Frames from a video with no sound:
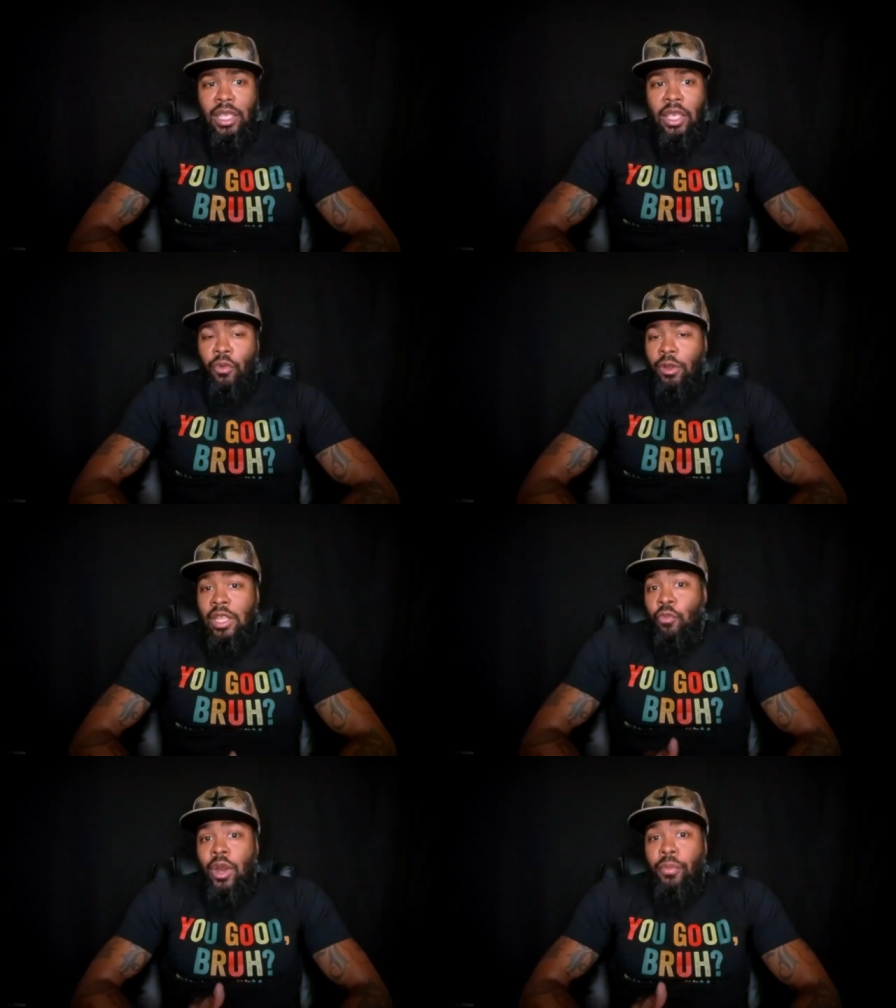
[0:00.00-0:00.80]

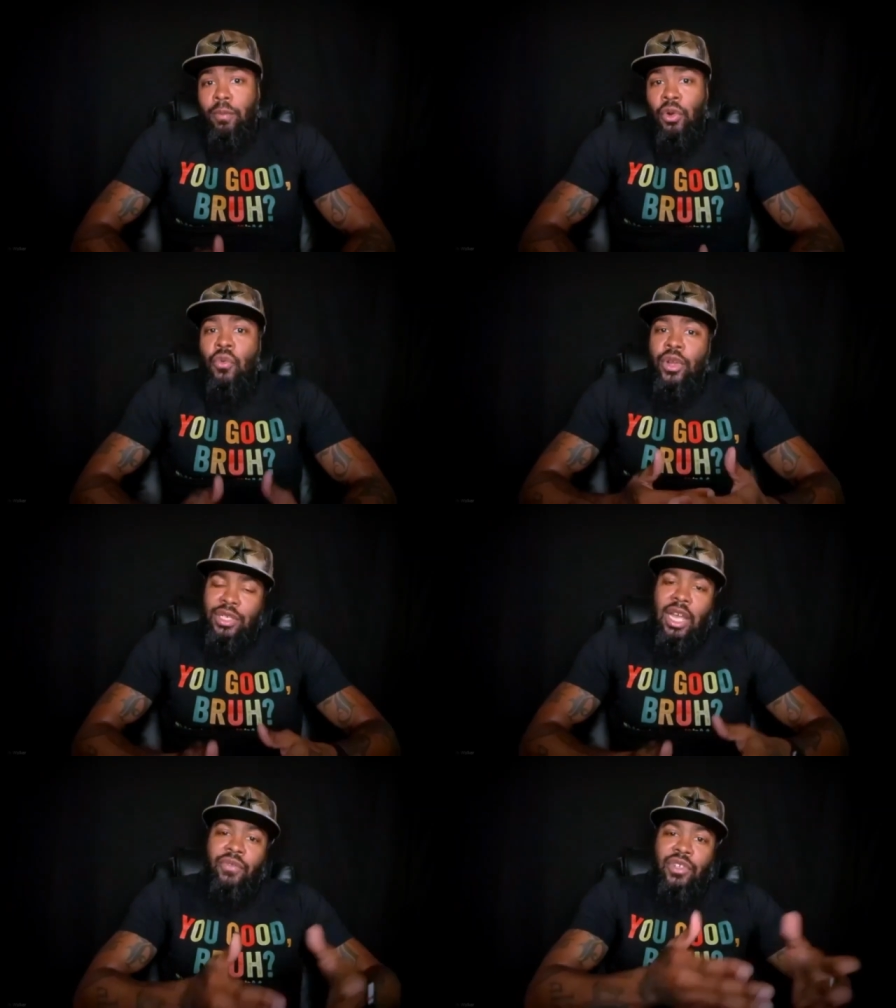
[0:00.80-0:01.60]
irreparable,
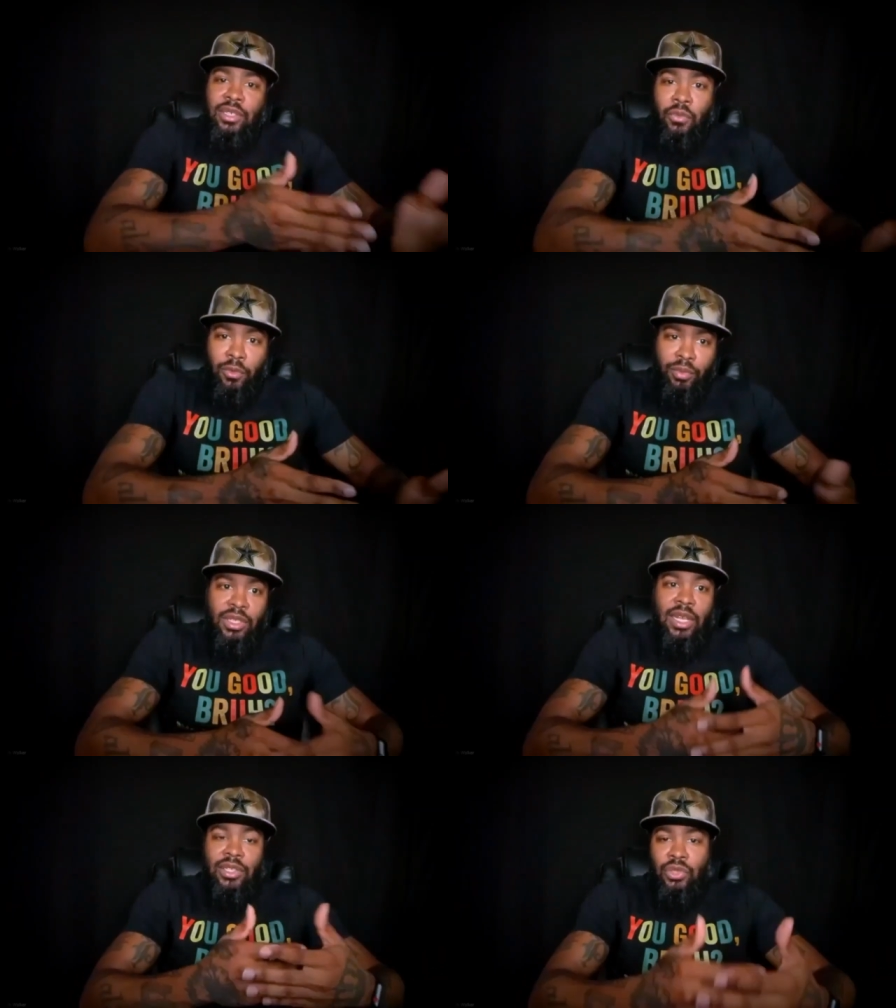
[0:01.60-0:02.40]
which obviously would be
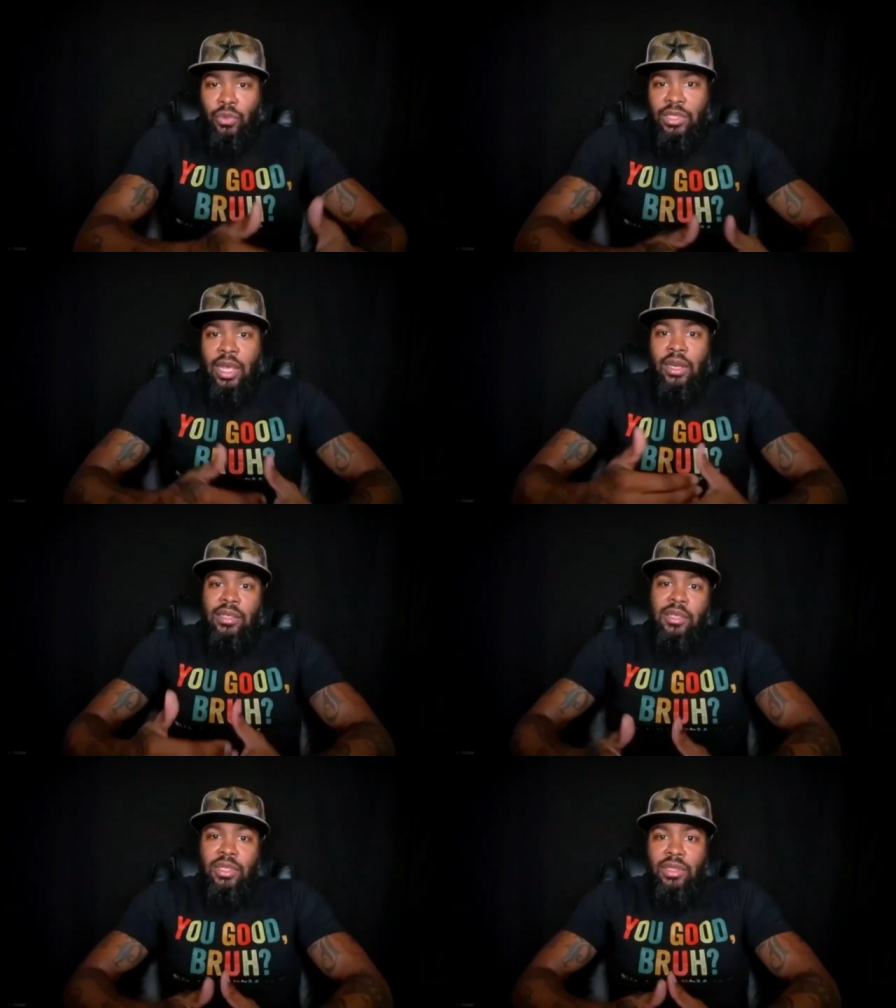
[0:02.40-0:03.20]
like suicide
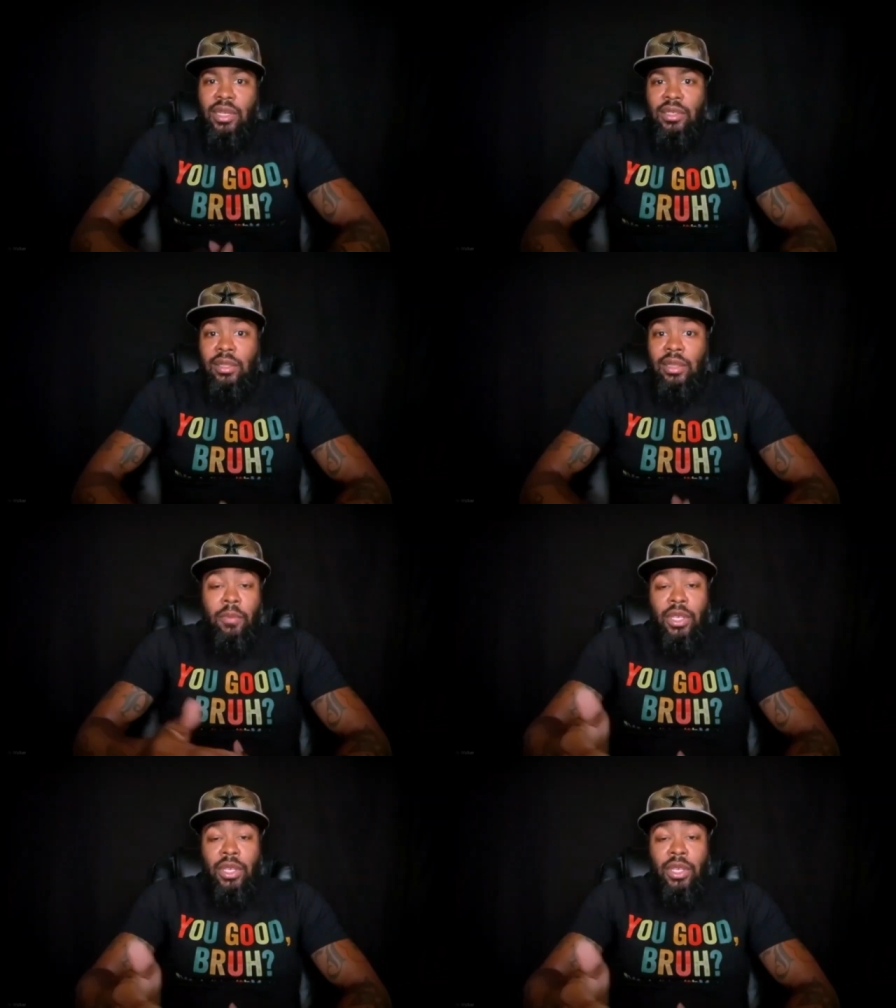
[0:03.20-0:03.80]
attempts and things like that.